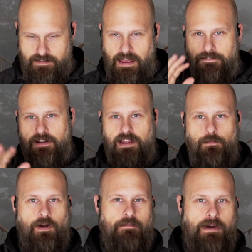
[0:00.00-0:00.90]
Definitely
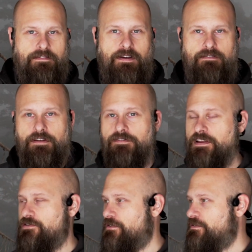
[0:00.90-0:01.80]
one of my favorite
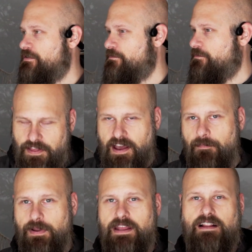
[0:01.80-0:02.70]
features. The
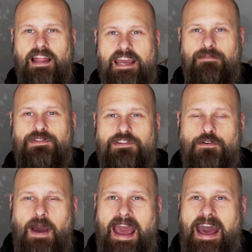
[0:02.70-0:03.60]
company claims
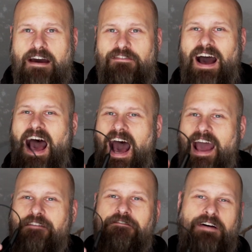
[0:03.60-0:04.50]
to have
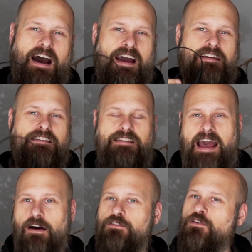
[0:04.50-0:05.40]
hi-fi
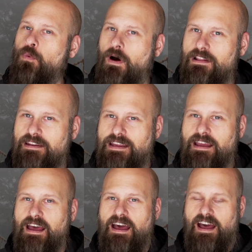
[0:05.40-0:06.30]
sound
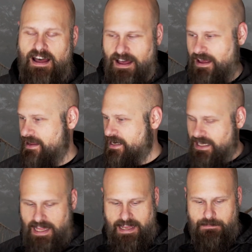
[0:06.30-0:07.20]
quality. Uh, it
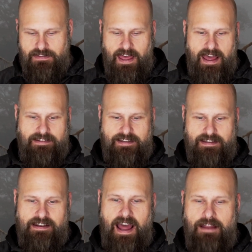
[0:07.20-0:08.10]
claims
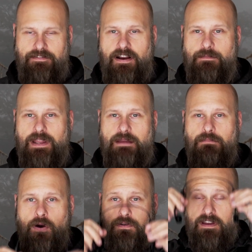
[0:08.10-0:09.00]
that not very many
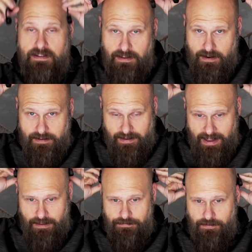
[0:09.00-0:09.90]
bone conducting
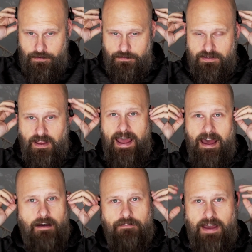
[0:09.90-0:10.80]
headphones
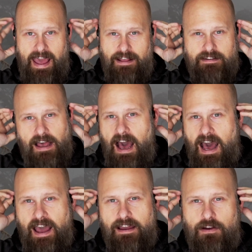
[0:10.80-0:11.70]
have as
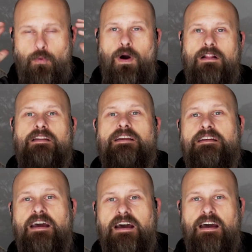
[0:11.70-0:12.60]
high a
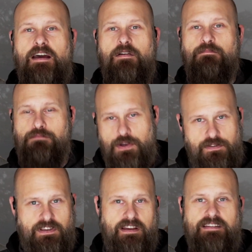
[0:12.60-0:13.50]
quality
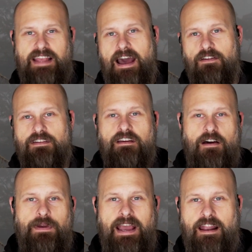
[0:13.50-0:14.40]
music sound
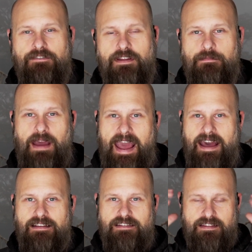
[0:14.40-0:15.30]
coming out of them
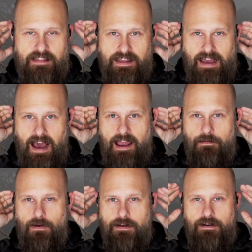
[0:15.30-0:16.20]
as the Hi
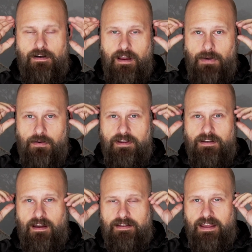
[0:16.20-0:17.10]
Runner bone
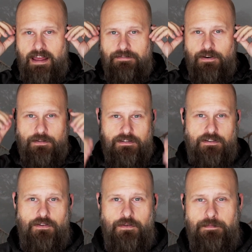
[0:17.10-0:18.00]
conducting headphones
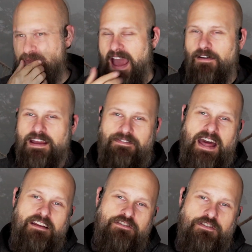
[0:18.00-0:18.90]
do. Now, if
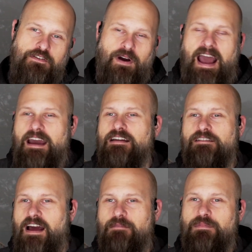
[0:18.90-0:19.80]
that is true,
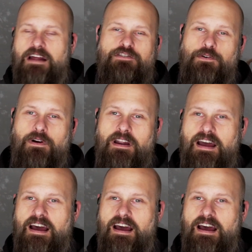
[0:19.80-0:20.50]
I, I'm not sure.